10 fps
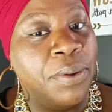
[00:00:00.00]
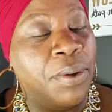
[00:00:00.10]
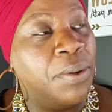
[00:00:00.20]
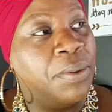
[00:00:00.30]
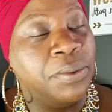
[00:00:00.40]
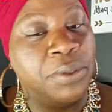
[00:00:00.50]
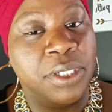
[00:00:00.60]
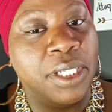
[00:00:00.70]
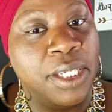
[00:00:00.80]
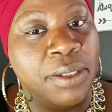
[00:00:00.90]
Oh
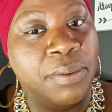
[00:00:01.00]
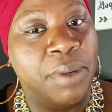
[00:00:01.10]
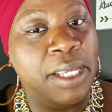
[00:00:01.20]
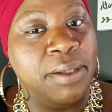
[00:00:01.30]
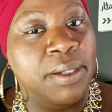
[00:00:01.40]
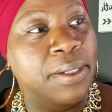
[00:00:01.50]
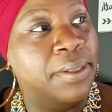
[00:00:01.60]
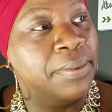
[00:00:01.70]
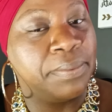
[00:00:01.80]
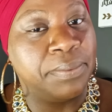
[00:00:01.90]
shit. Wait.
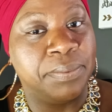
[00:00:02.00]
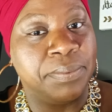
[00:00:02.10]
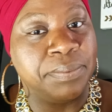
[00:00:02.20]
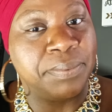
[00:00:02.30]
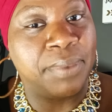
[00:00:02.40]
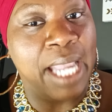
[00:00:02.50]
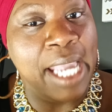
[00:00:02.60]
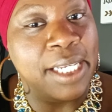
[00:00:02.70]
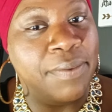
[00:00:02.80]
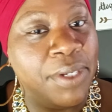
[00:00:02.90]
I
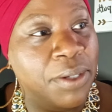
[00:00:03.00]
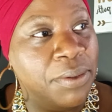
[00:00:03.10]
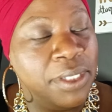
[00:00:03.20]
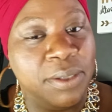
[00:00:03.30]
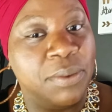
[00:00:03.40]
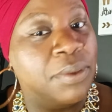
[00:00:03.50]
ain't even noticed.